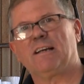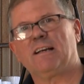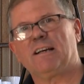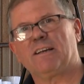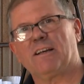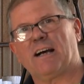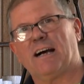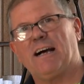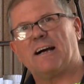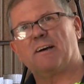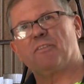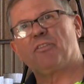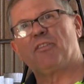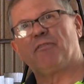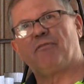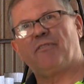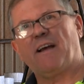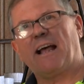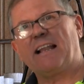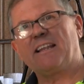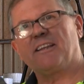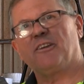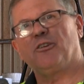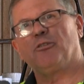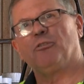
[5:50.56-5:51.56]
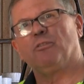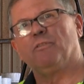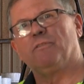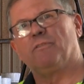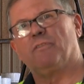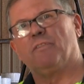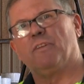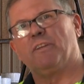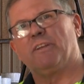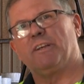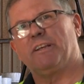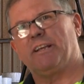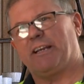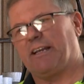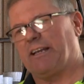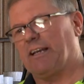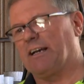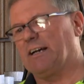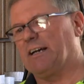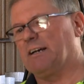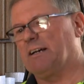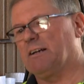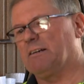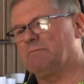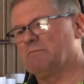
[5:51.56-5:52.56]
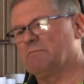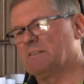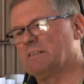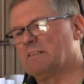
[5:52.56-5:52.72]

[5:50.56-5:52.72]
Uh, the value of the uh,